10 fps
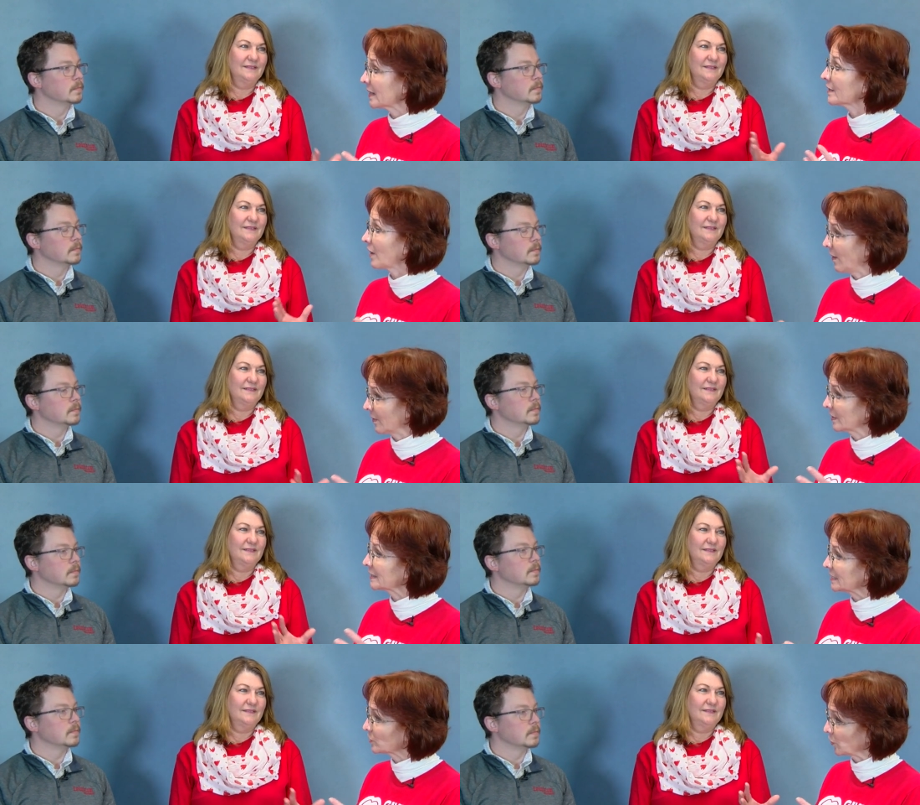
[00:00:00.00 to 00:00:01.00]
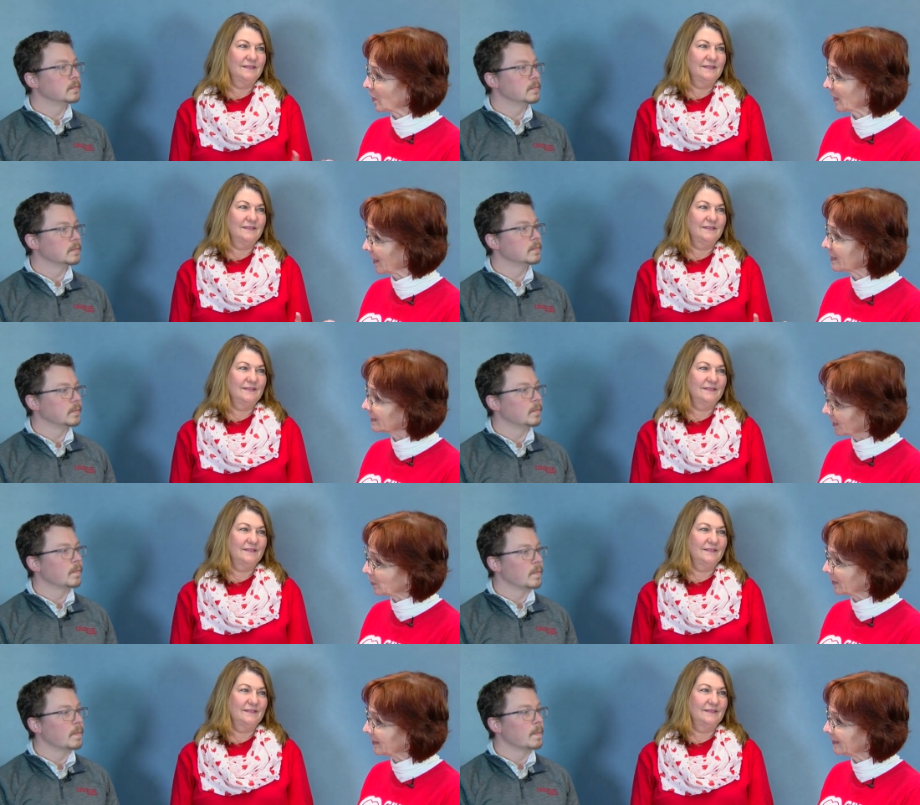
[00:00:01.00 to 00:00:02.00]
Speaker 1: in our Detroit Lakes
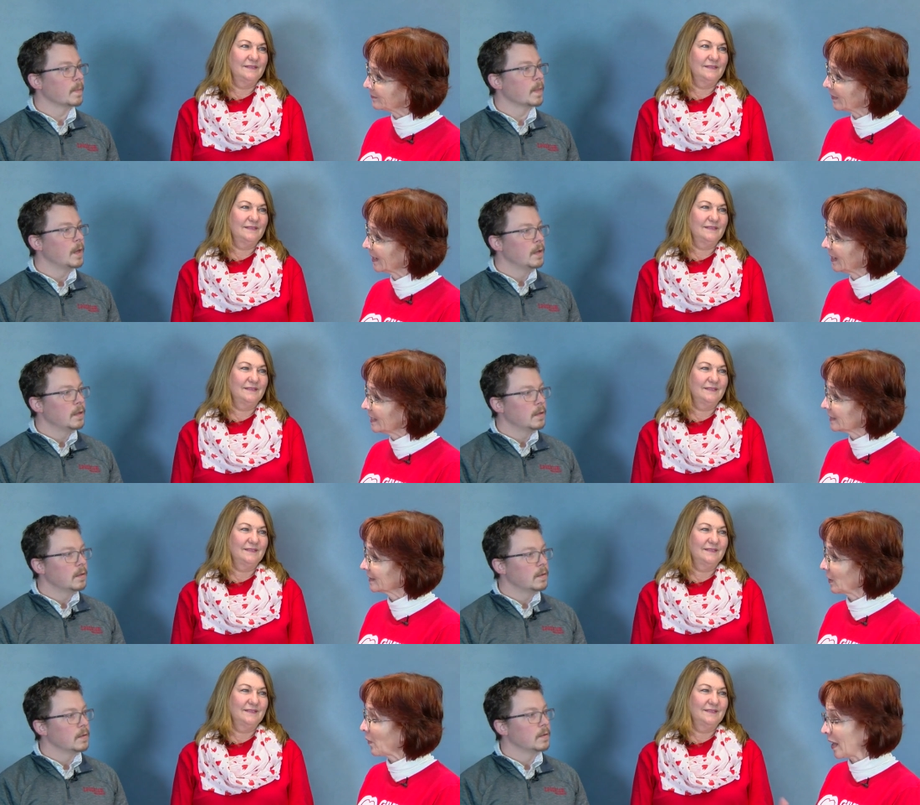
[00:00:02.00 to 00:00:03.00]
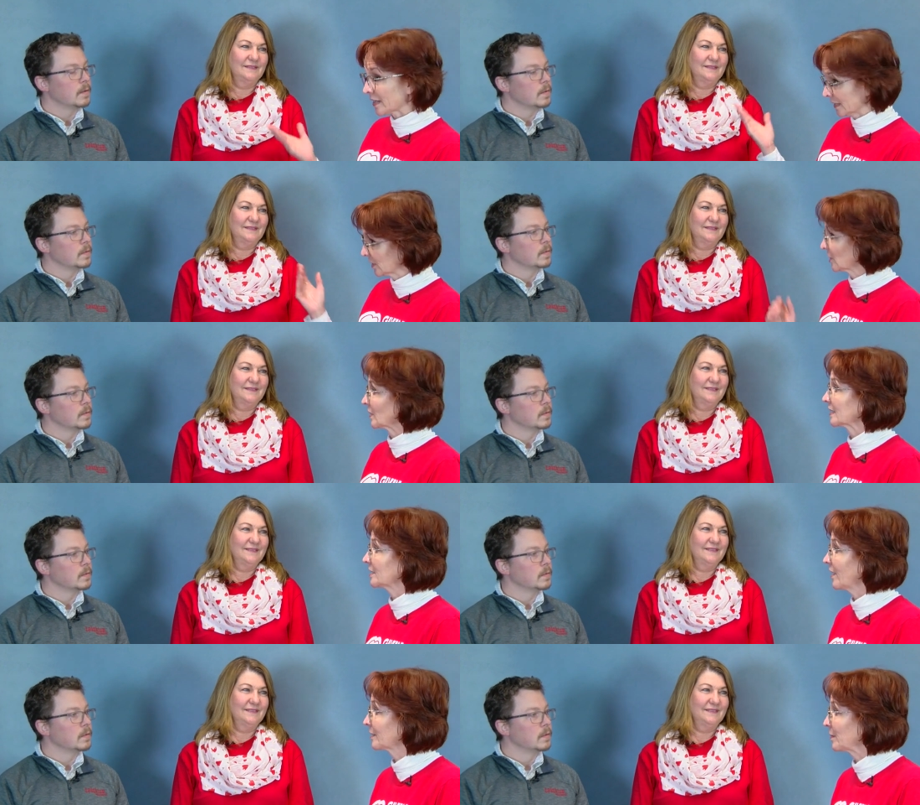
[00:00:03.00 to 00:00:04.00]
area. So I can certainly
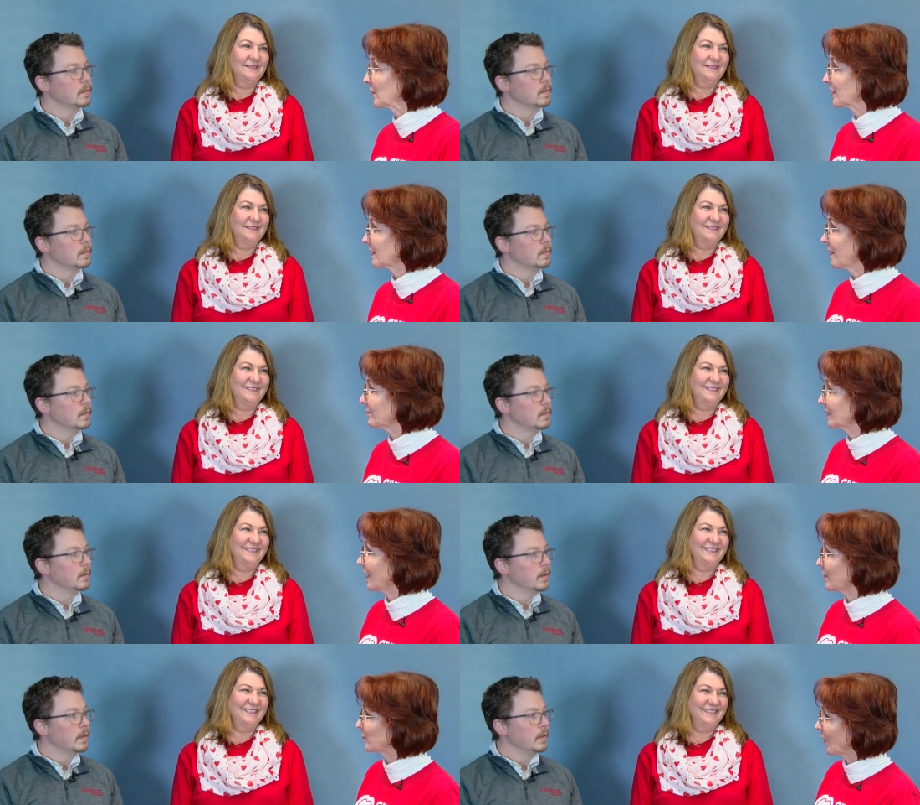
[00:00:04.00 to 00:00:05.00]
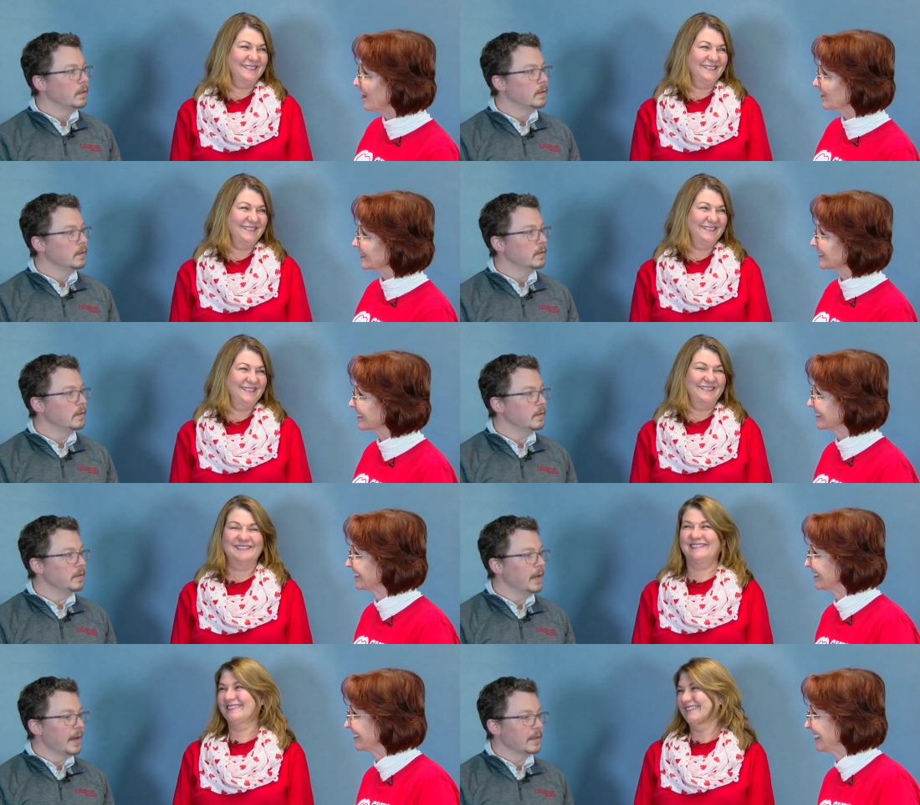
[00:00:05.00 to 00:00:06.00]
talk about the 11 nonprofits.
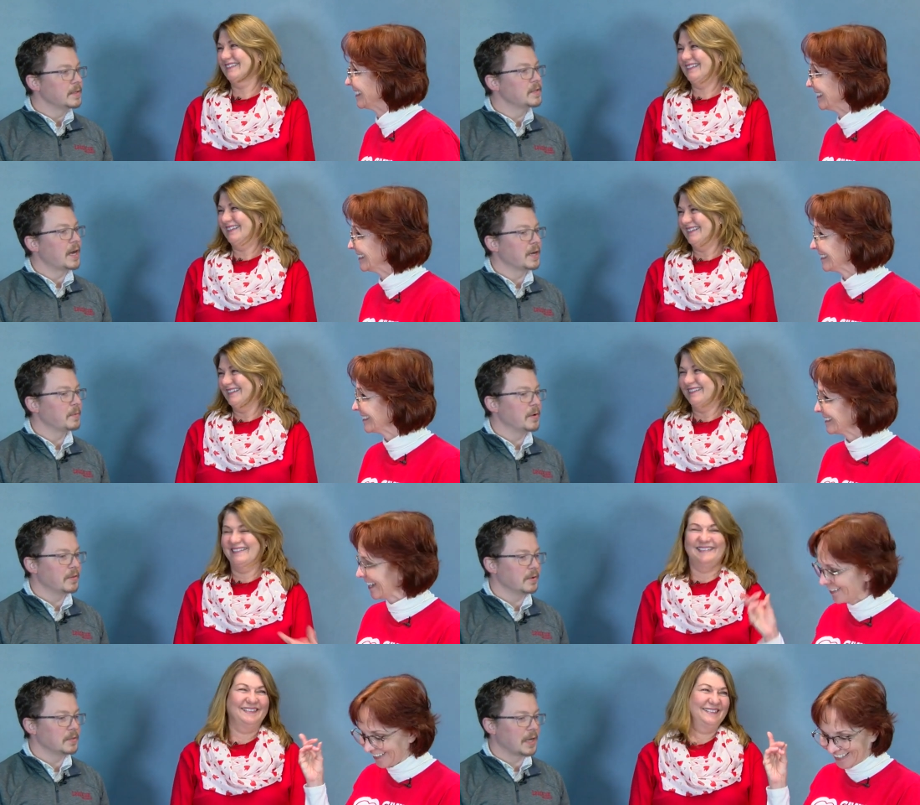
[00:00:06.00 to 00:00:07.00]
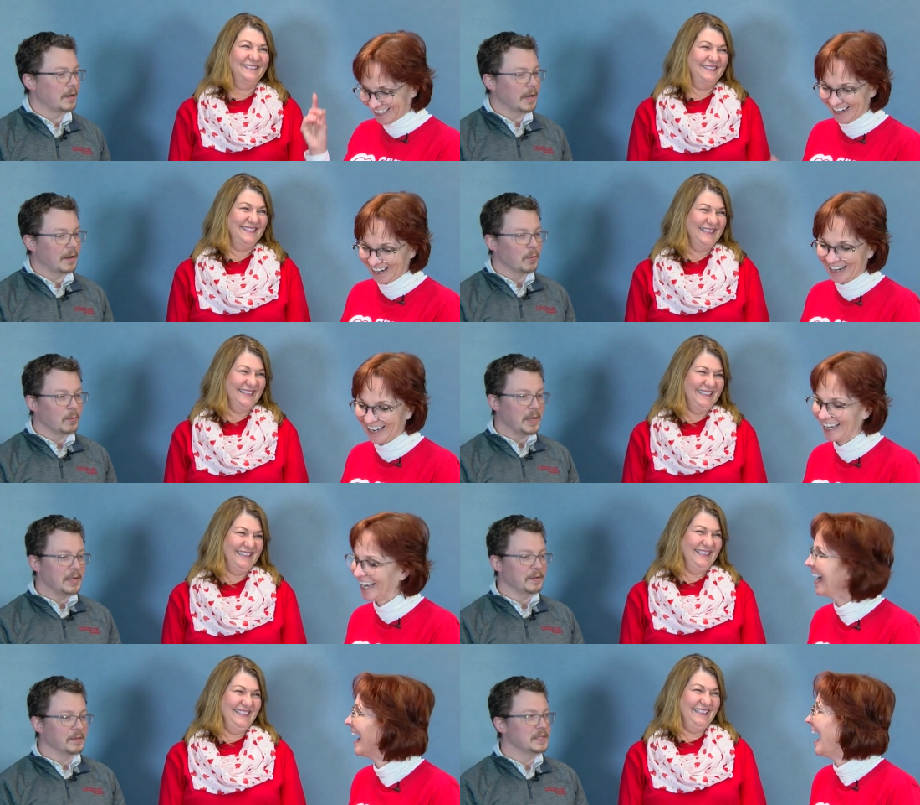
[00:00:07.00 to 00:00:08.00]
Speaker 2: Yeah, let's talk about those. I, I won't
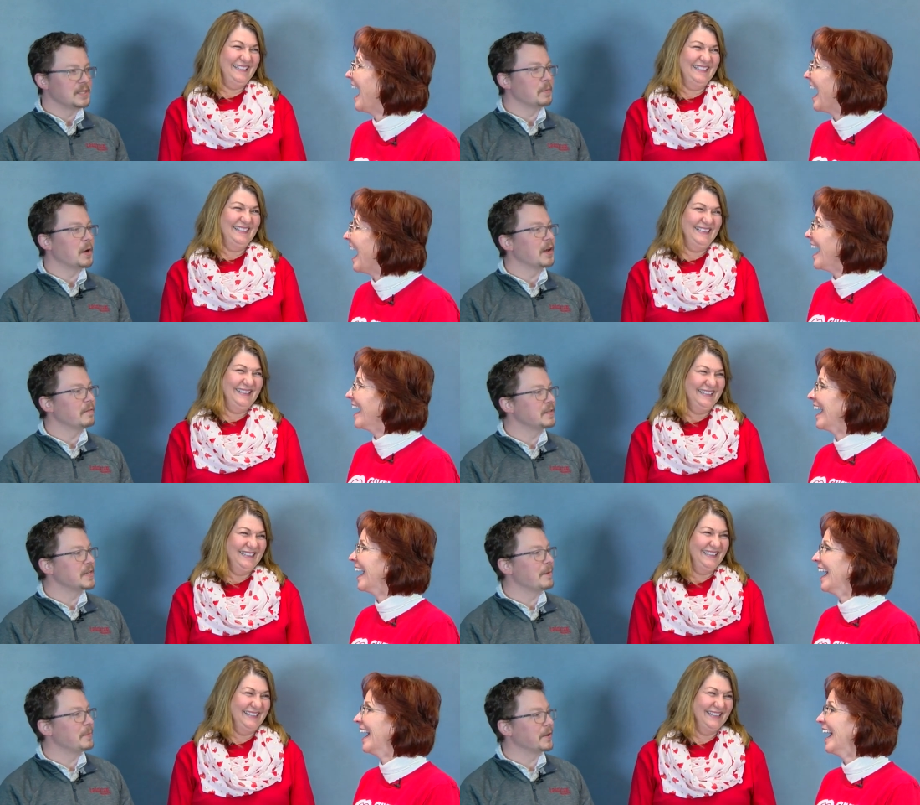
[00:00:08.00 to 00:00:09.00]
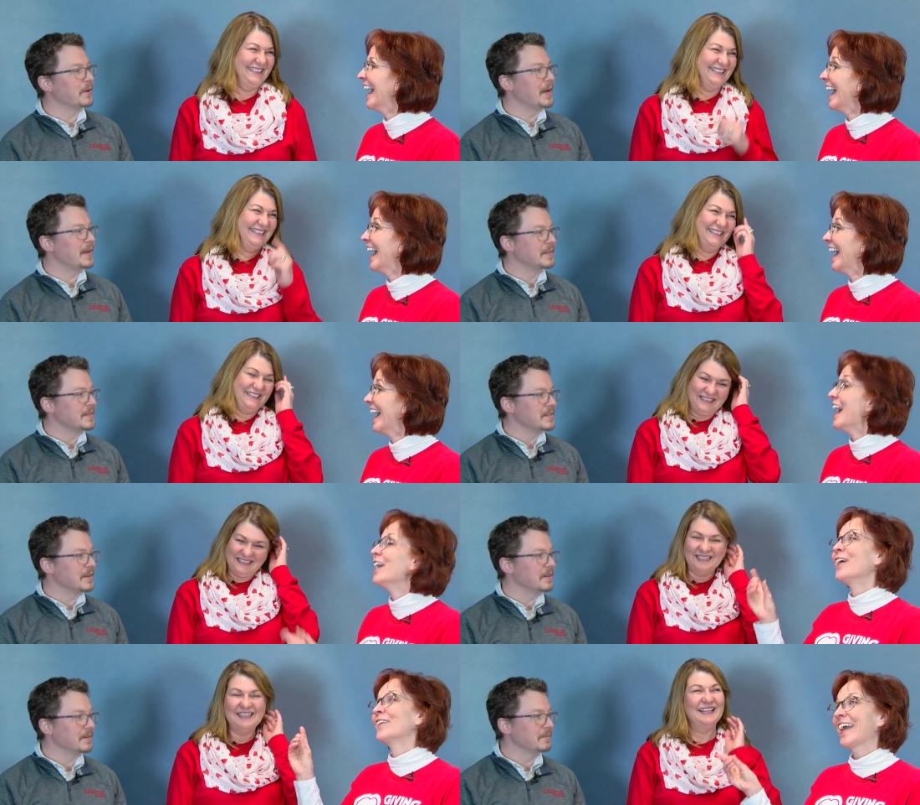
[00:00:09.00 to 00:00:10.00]
make you list them all off the top of your head. because.
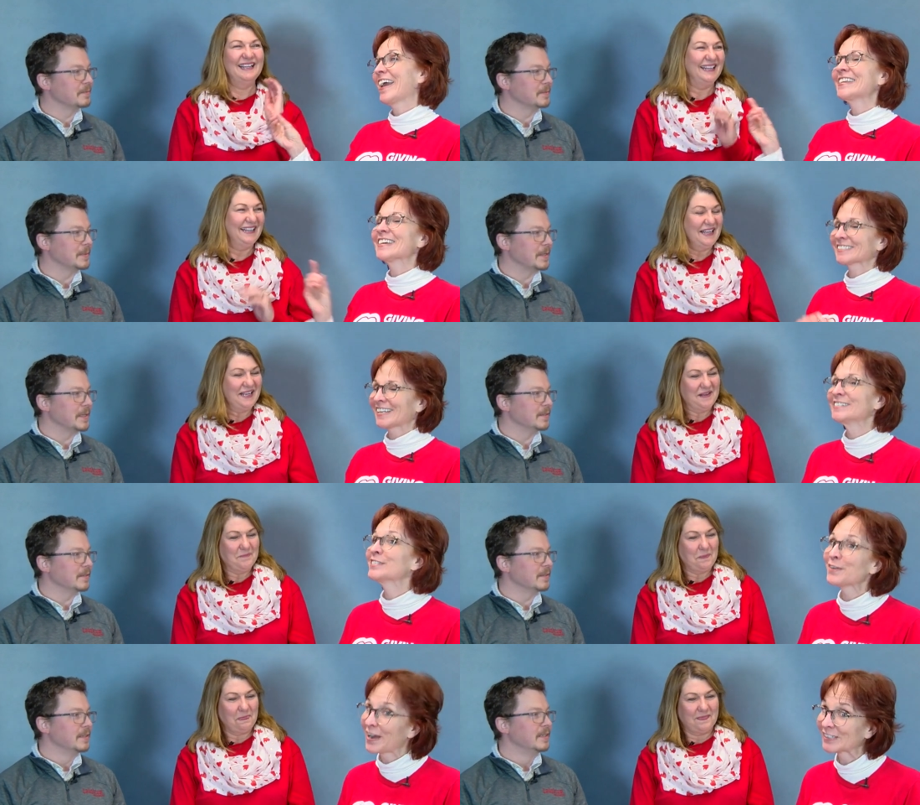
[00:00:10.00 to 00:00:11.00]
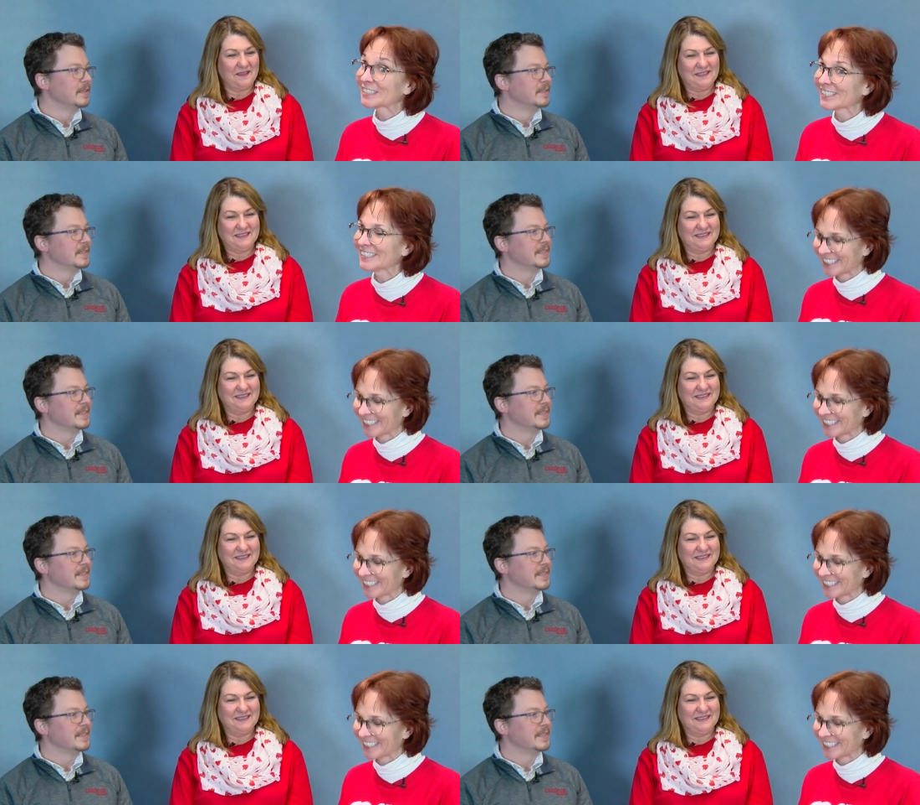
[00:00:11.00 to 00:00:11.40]
Uh,
Speaker 1: okay, yes, I do have a cheat